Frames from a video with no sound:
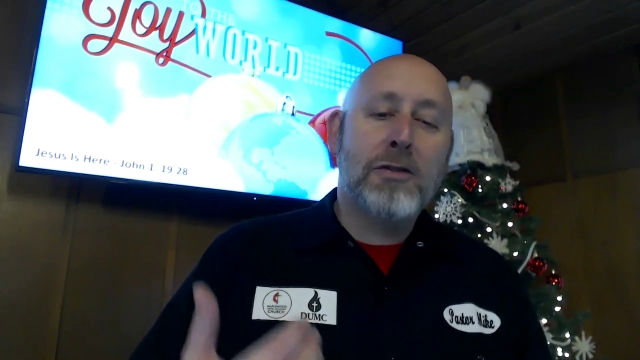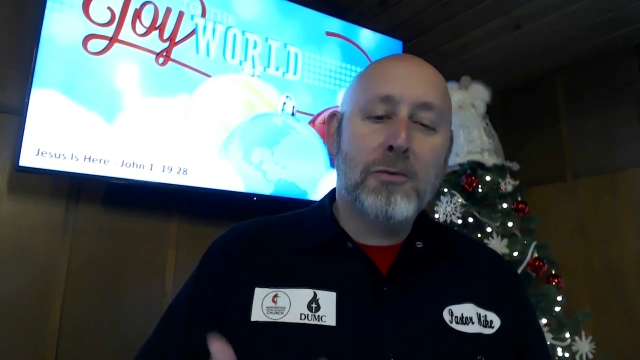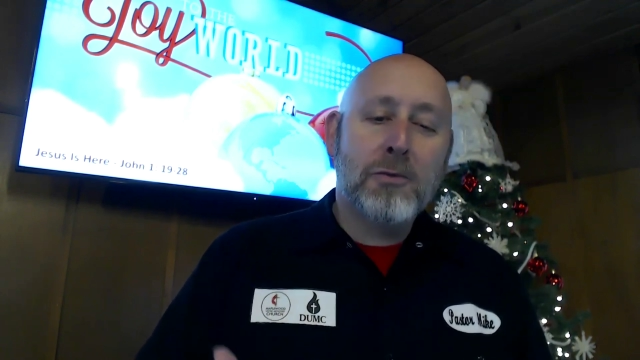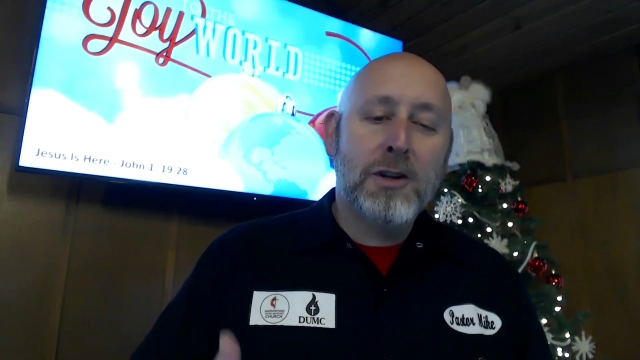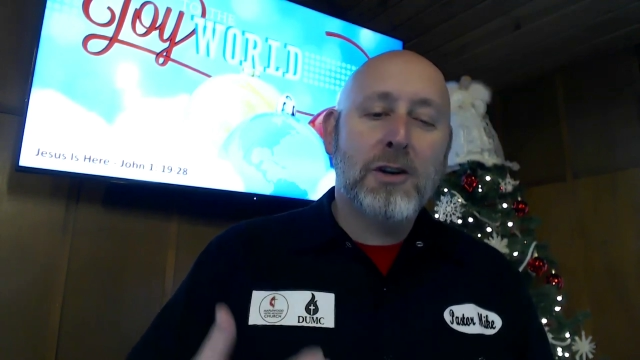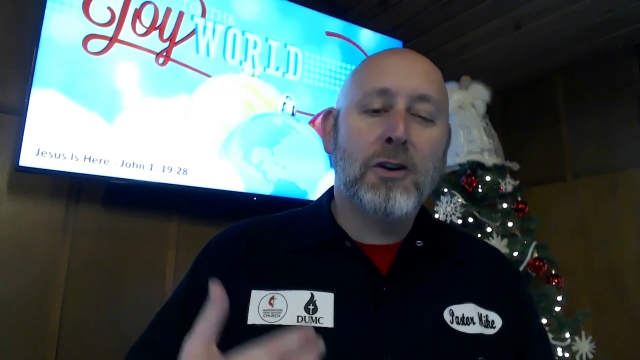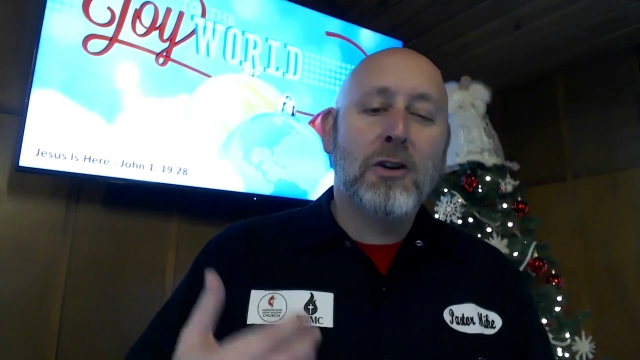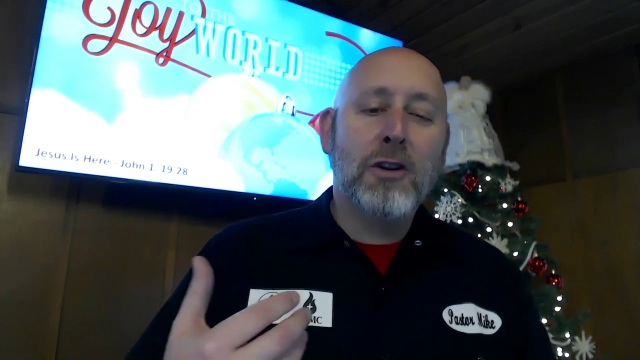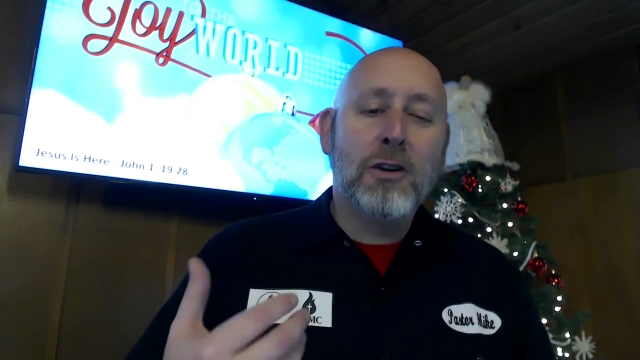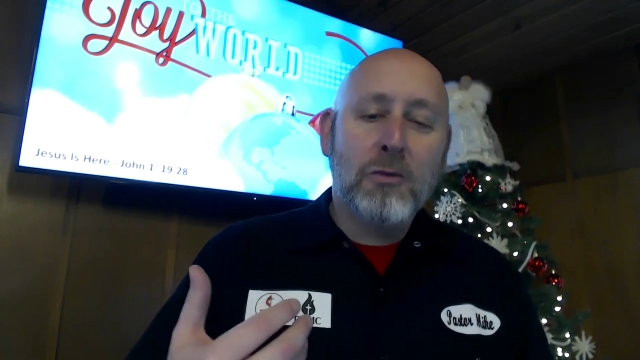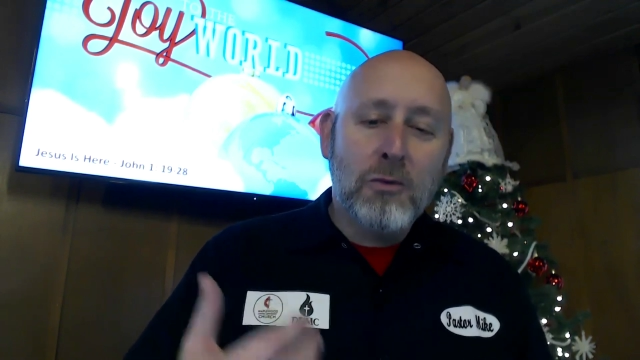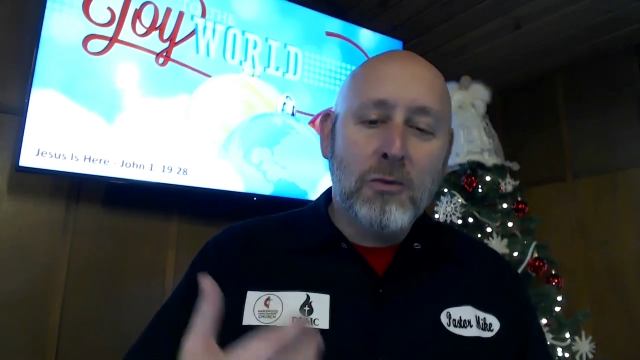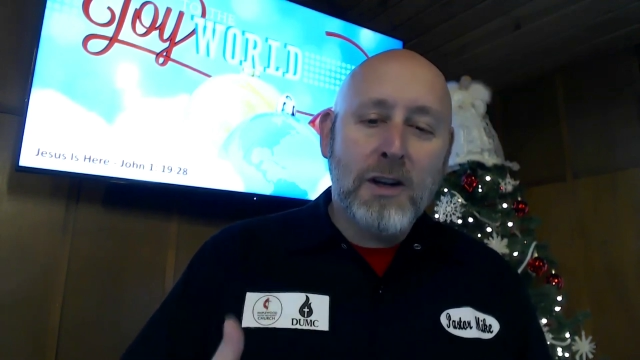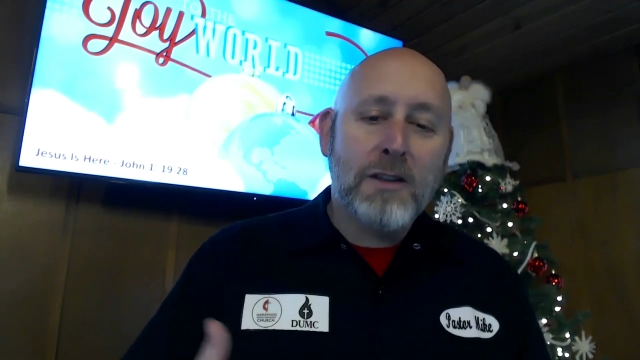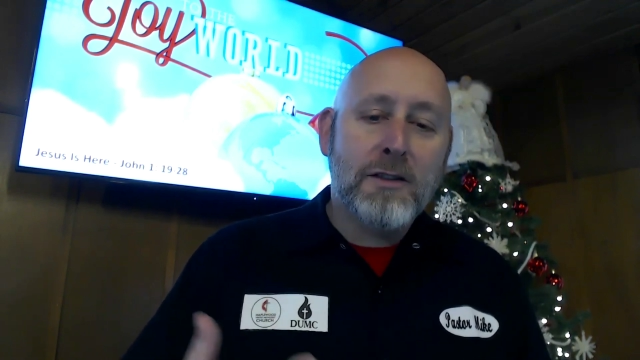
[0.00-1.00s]
thrill
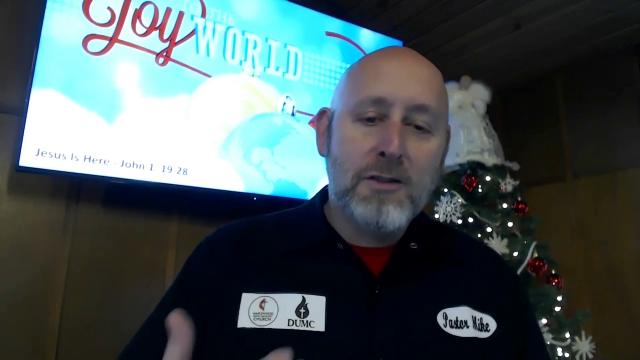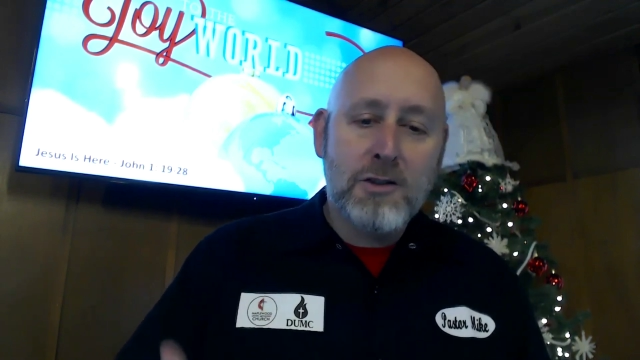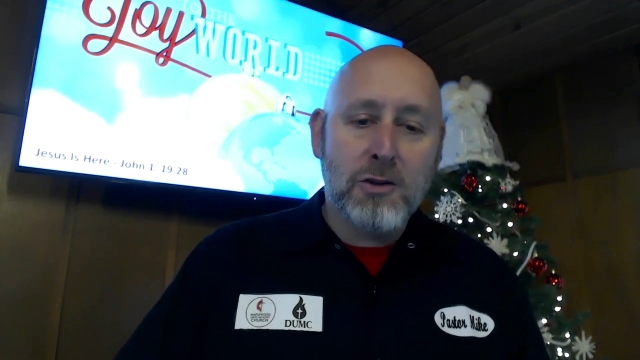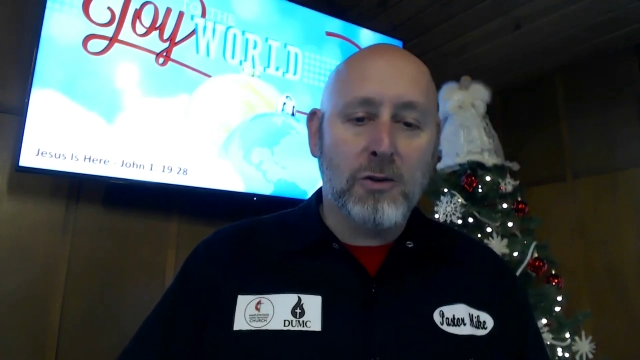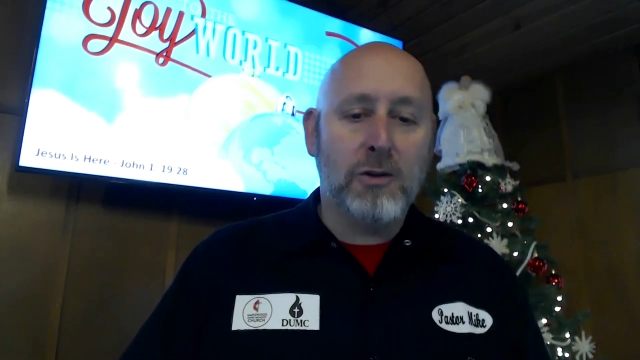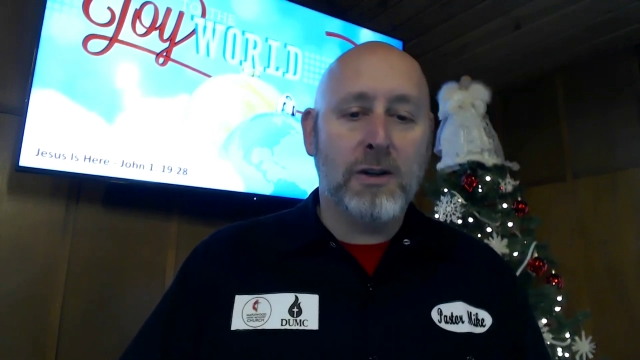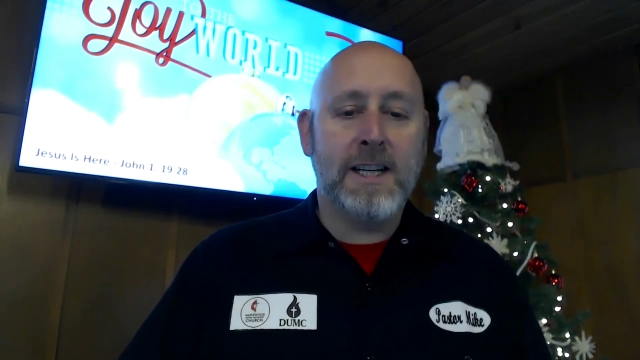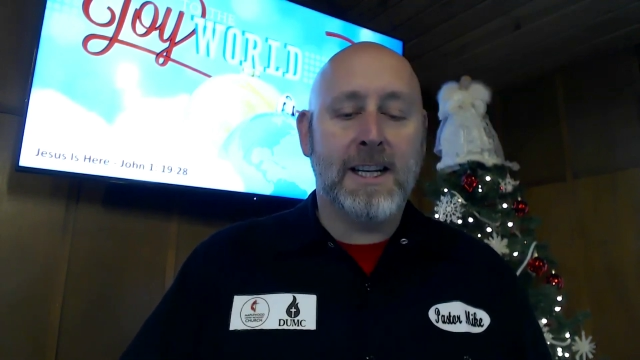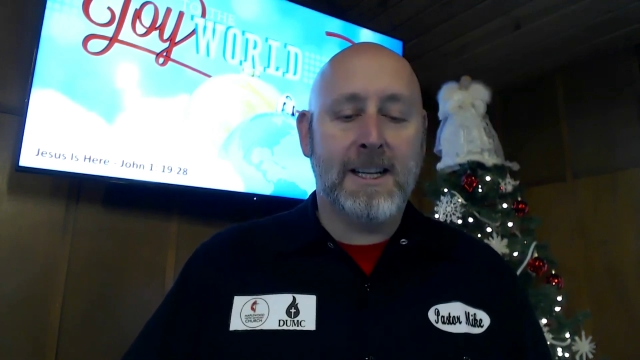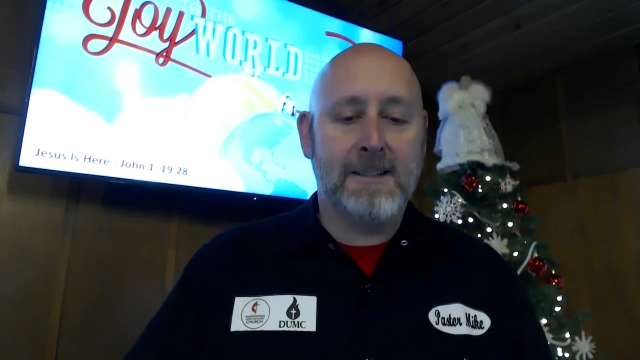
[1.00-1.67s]
with joy.